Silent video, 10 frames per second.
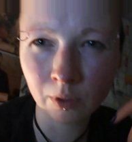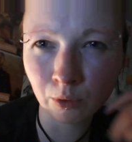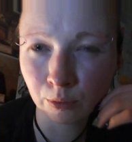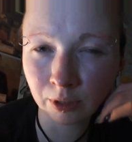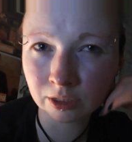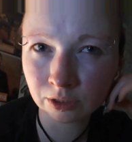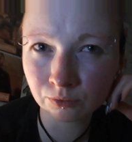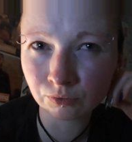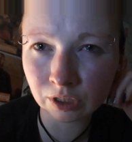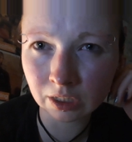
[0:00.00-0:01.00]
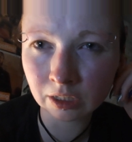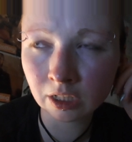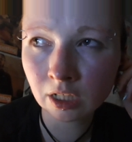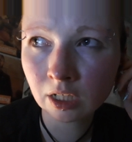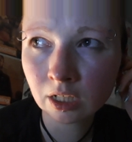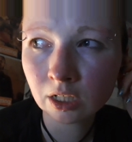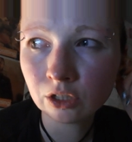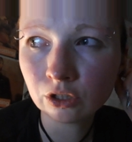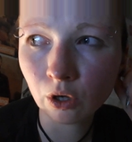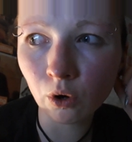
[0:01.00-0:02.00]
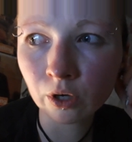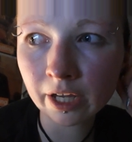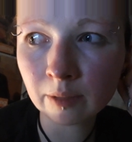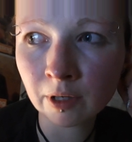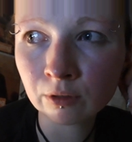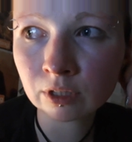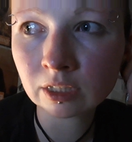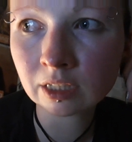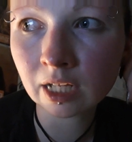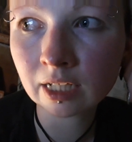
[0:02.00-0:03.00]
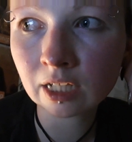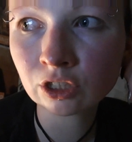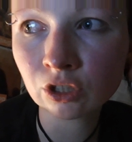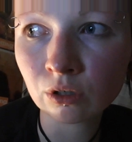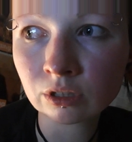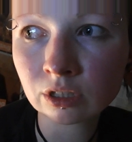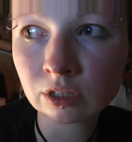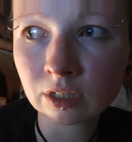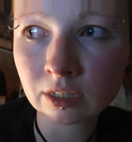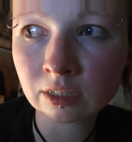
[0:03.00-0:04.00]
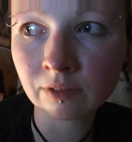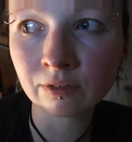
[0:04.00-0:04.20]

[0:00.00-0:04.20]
workplace is really okay about things like that, so it's never